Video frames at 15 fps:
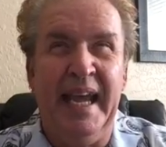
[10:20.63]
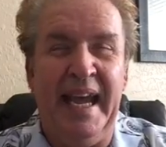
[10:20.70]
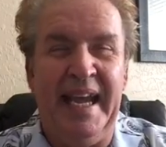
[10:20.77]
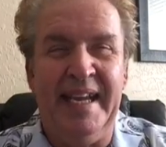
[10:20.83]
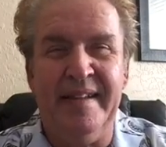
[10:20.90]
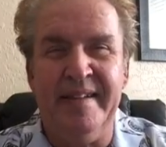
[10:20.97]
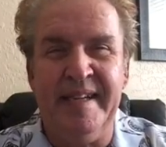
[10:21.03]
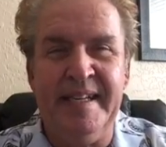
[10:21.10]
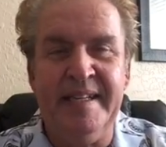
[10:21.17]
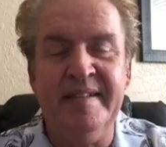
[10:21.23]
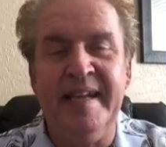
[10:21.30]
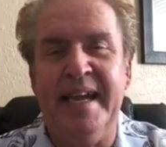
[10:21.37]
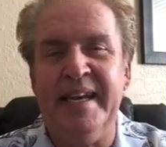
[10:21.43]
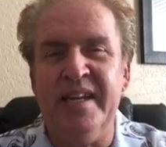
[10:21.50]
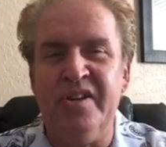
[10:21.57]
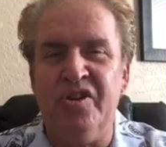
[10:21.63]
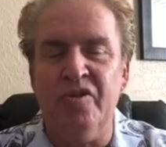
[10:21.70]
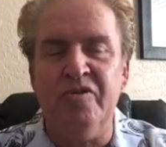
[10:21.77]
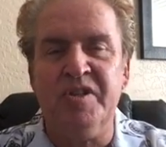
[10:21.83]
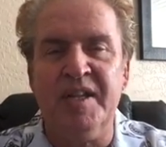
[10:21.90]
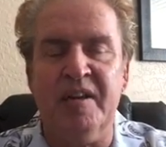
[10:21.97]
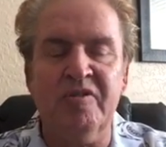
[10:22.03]
18, 10, and
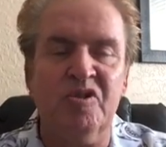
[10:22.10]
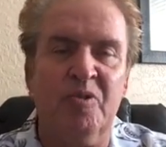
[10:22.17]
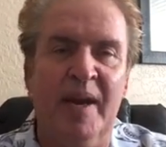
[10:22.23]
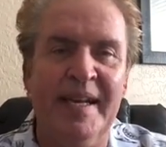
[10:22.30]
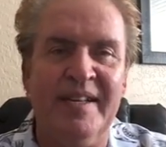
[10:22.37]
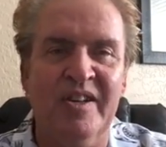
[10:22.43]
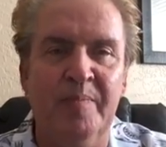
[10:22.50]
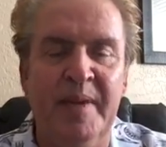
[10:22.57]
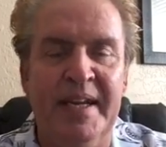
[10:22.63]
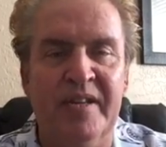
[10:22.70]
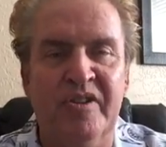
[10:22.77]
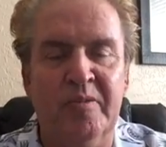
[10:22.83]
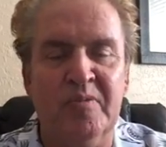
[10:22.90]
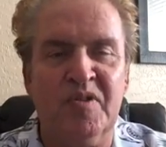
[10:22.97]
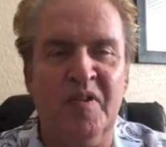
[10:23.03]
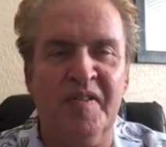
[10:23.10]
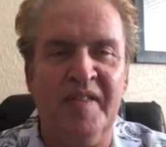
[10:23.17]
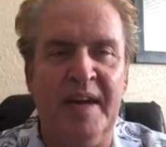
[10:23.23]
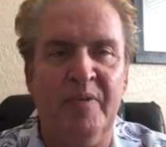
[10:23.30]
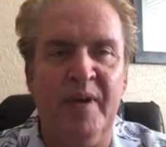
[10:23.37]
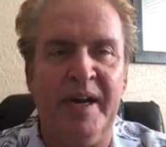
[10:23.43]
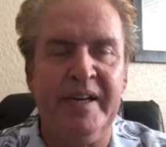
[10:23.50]
2 sounds right to me in terms of what
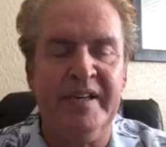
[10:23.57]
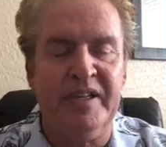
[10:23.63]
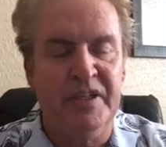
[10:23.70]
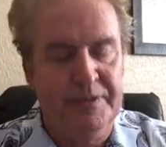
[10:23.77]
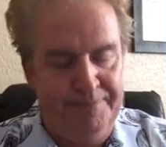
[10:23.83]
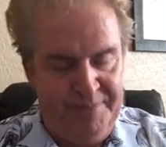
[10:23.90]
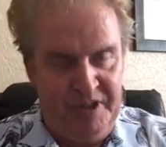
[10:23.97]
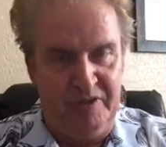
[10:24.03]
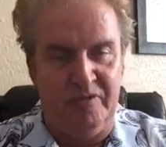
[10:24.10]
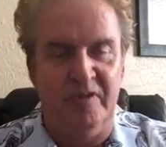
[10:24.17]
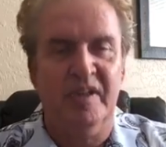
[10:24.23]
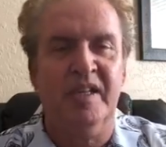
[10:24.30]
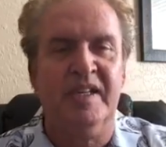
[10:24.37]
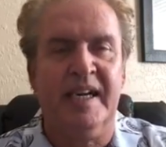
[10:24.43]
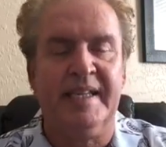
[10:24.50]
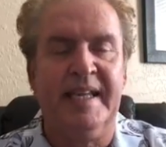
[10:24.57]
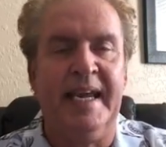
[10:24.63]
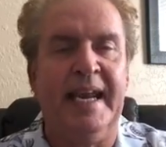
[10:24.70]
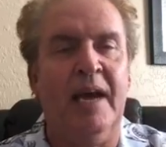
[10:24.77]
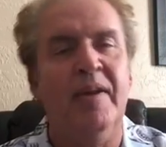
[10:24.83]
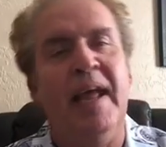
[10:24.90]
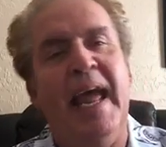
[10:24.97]
that record is. So check
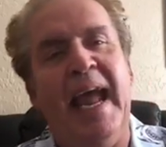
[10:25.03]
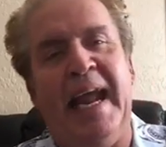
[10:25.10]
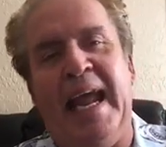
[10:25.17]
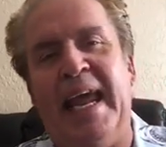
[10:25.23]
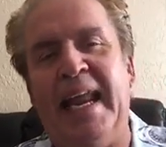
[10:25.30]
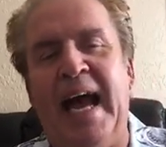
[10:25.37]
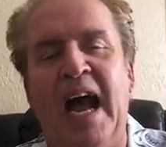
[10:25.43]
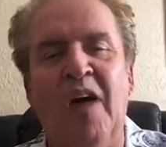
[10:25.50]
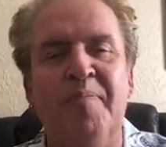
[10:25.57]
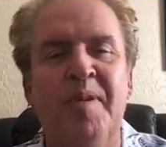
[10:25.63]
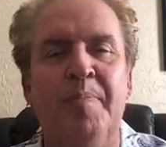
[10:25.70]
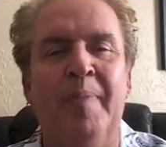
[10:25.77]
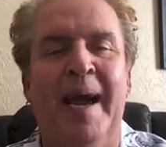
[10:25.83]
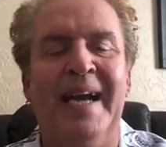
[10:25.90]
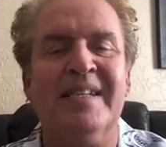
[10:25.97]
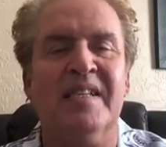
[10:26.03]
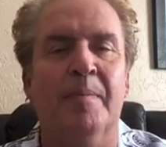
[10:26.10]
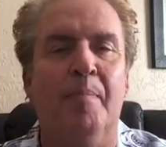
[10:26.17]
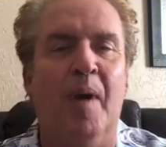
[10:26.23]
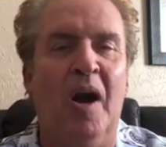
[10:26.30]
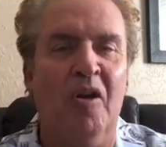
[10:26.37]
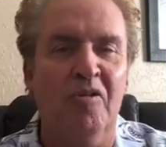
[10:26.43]
that out. Hey, and I'll be back
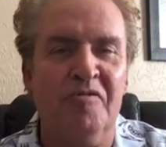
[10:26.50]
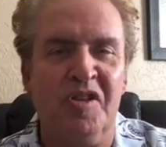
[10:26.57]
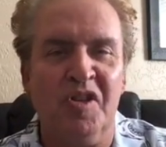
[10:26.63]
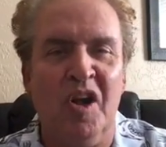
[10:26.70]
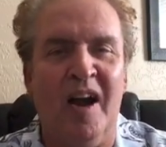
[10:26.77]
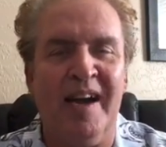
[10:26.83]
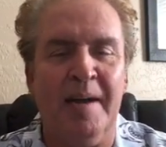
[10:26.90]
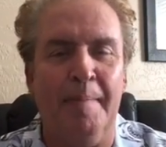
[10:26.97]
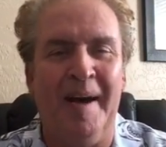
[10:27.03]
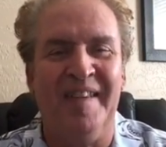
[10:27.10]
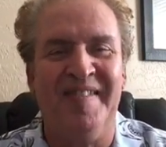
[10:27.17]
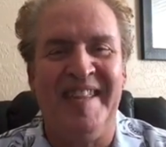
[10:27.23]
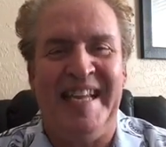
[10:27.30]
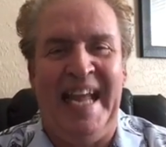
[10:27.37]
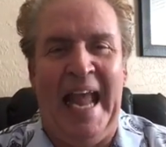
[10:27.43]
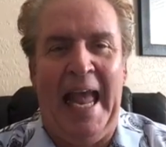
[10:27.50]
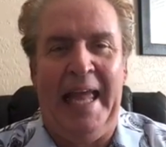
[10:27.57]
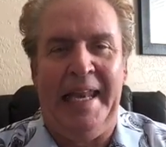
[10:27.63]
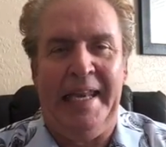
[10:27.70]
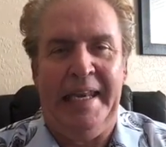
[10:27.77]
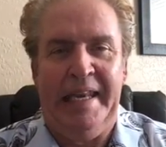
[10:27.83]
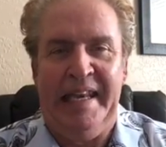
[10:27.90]
tomorrow to talk about the
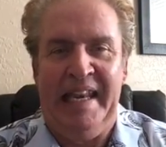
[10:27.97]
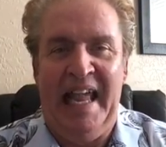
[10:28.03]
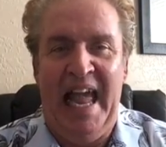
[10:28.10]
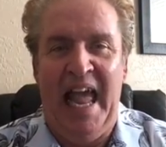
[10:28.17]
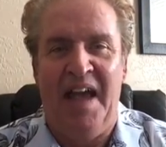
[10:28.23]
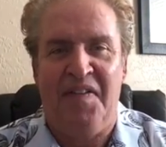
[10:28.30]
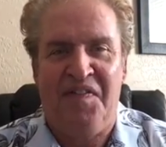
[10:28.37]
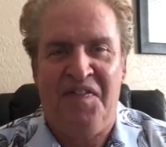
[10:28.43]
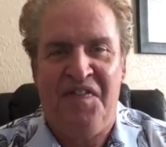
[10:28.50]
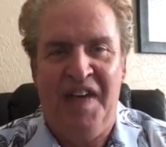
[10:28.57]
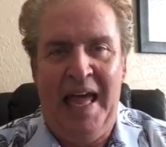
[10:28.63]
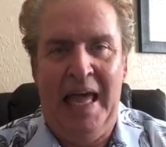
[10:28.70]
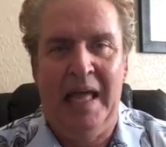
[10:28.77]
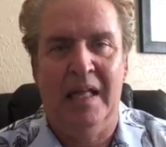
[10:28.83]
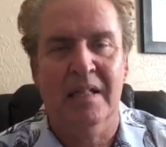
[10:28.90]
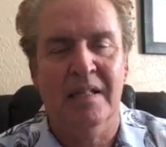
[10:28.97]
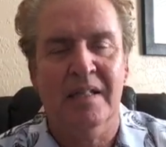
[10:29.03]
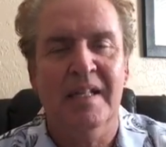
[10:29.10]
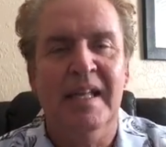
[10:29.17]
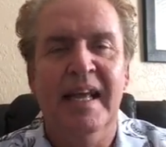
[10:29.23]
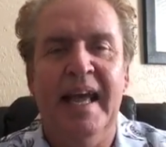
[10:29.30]
NFL.